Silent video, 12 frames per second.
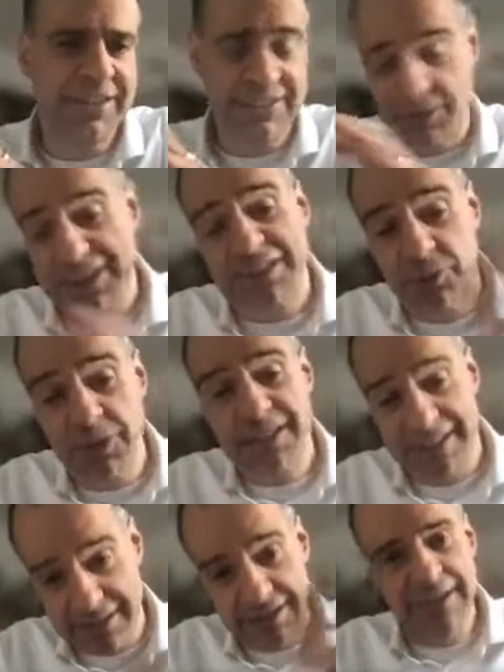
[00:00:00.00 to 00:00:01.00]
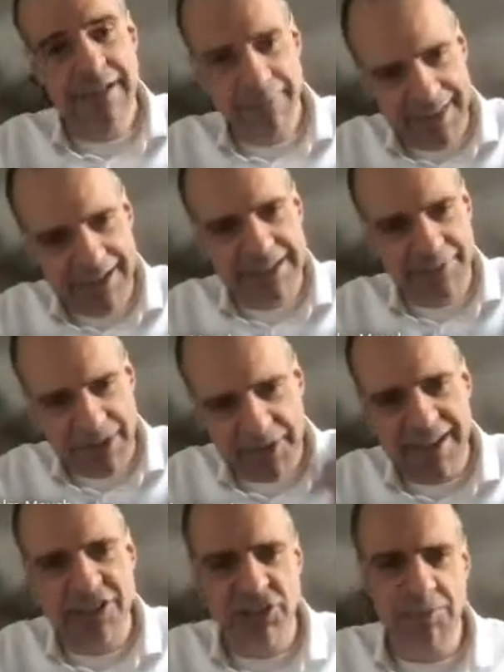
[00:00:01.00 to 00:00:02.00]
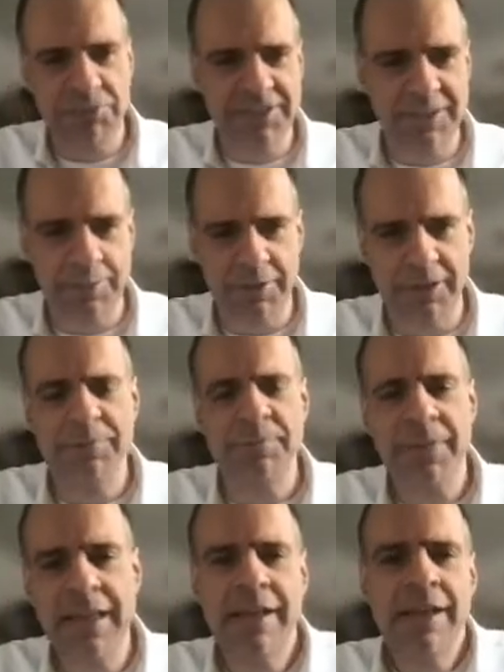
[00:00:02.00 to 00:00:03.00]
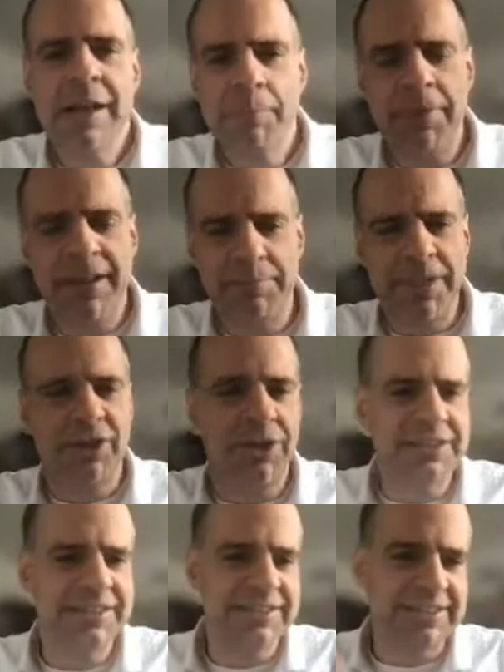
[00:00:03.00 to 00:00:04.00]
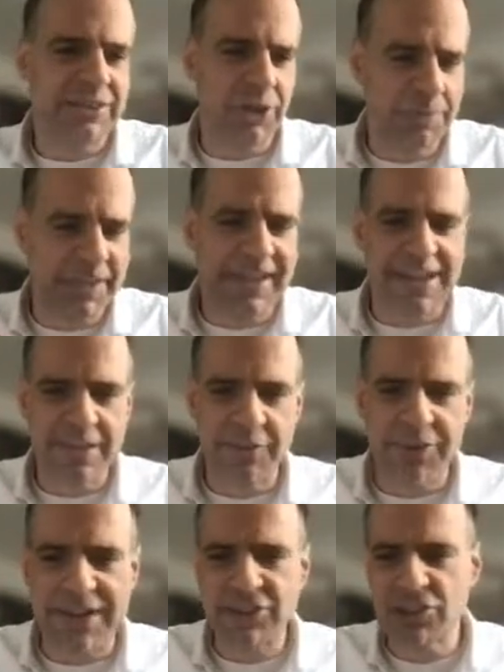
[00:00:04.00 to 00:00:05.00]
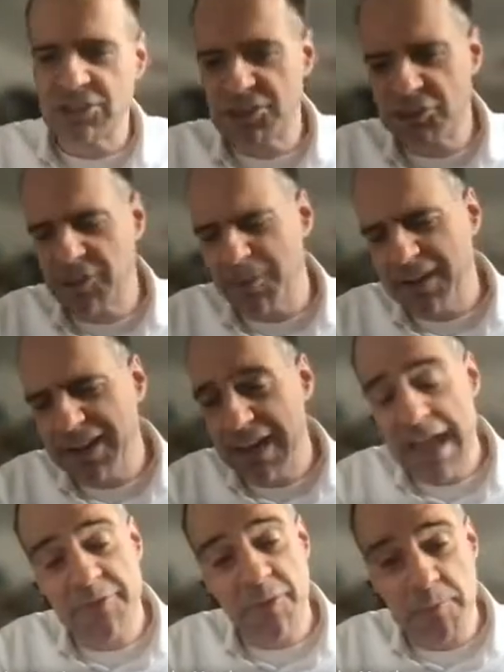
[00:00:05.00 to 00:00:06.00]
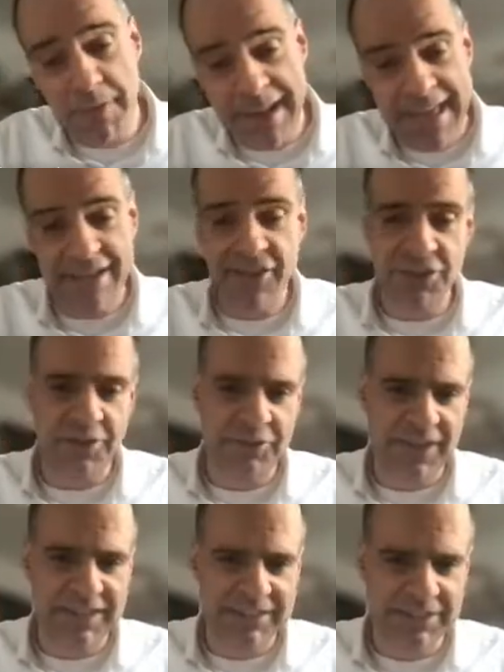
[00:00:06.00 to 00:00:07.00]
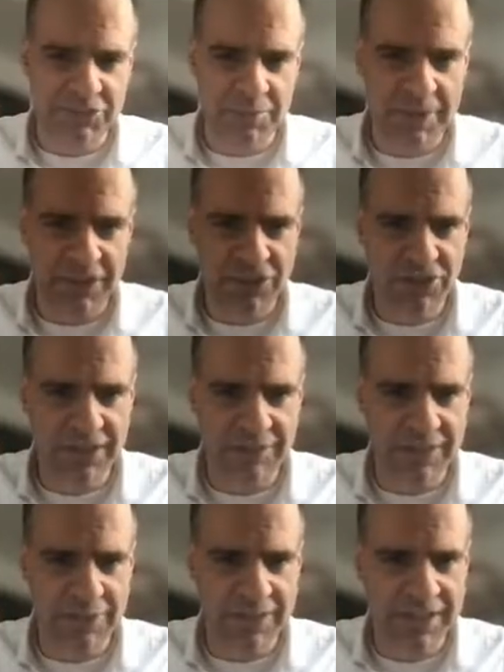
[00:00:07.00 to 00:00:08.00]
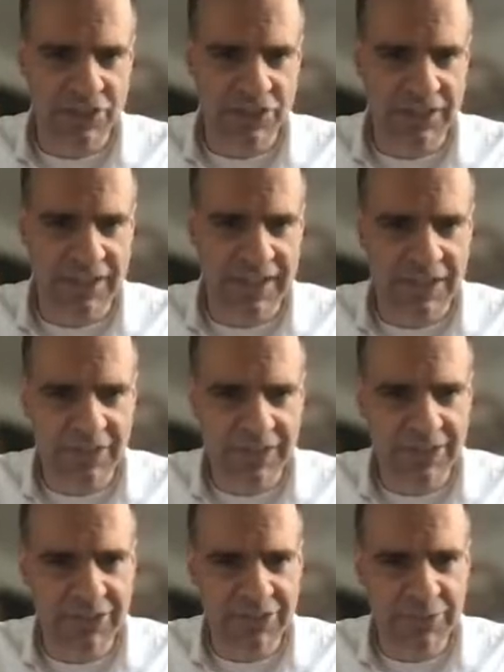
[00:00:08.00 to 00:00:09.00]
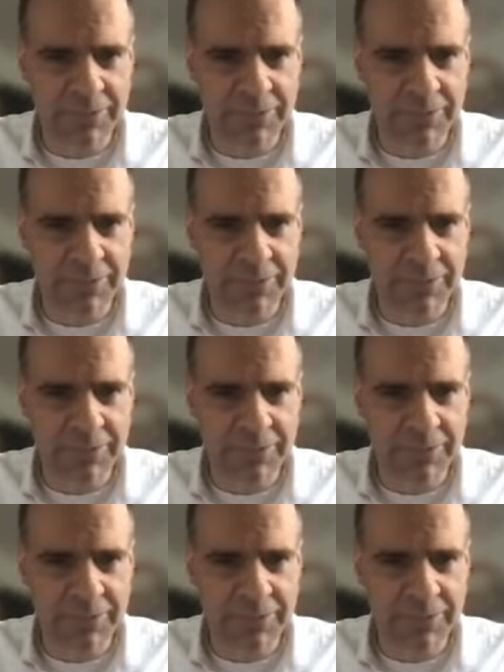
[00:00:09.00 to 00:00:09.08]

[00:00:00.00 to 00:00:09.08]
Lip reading: So it's good. There is a variation principle. But because it's a complicated function, you typically have a blend of phase estimation and variational calculus.